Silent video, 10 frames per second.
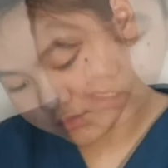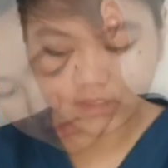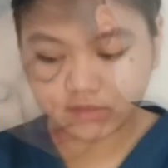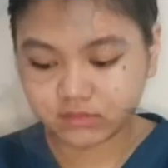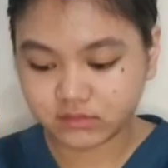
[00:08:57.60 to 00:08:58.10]

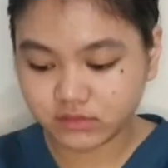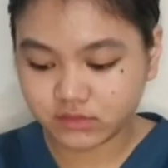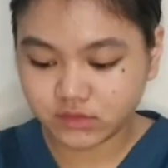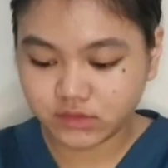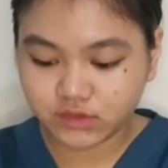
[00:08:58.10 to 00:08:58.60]
Then
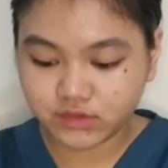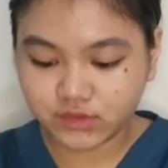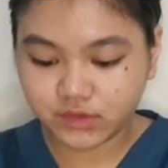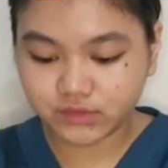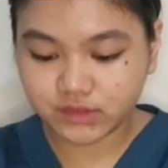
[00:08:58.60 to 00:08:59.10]

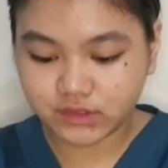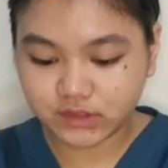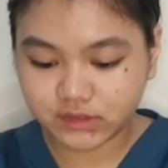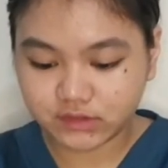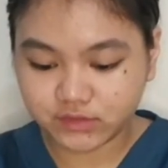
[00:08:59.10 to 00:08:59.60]

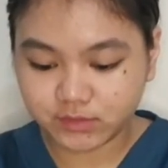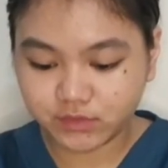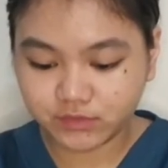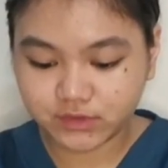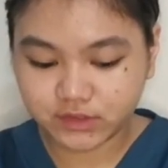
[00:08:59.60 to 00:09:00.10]

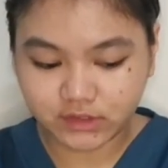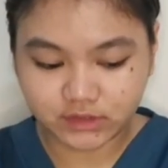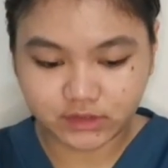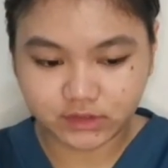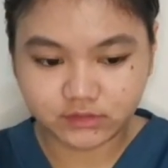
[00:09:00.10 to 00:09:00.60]
remove the
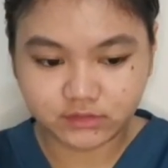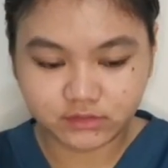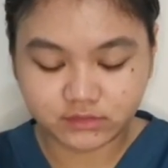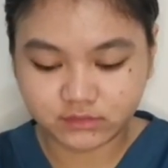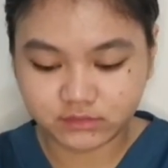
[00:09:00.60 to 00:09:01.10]
needle.
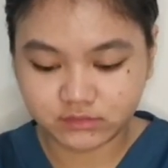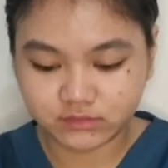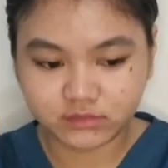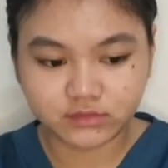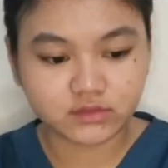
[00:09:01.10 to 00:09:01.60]

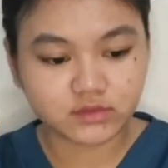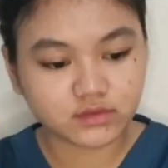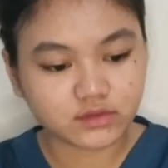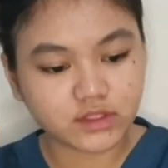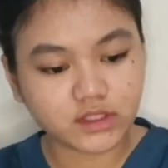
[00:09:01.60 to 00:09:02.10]

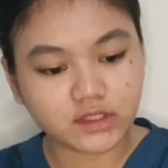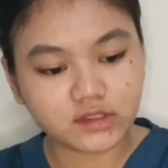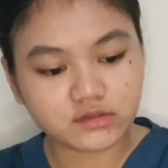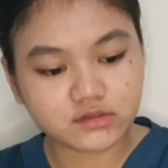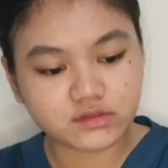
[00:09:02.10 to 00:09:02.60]
Okay, let's